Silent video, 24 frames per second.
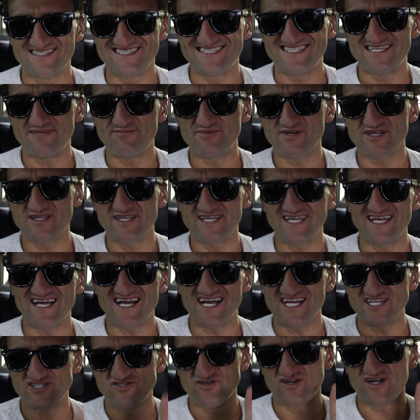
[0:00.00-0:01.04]
Typically,
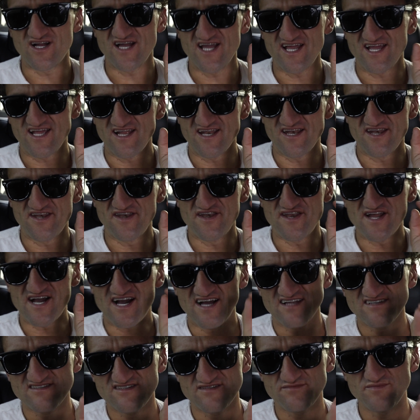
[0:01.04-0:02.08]
I try
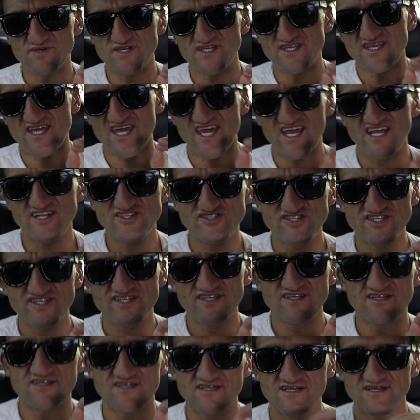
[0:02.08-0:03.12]
not to be cagey
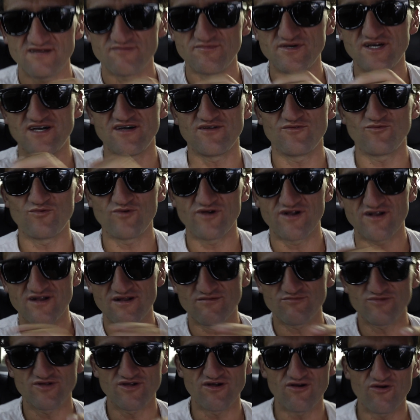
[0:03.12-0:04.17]
about where
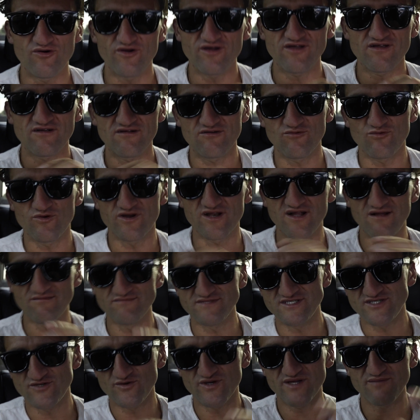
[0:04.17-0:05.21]
I'm going or what I'm
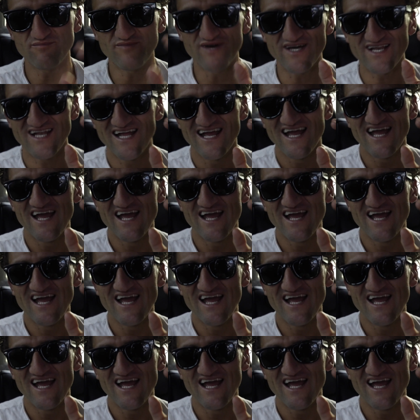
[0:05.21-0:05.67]
doing, but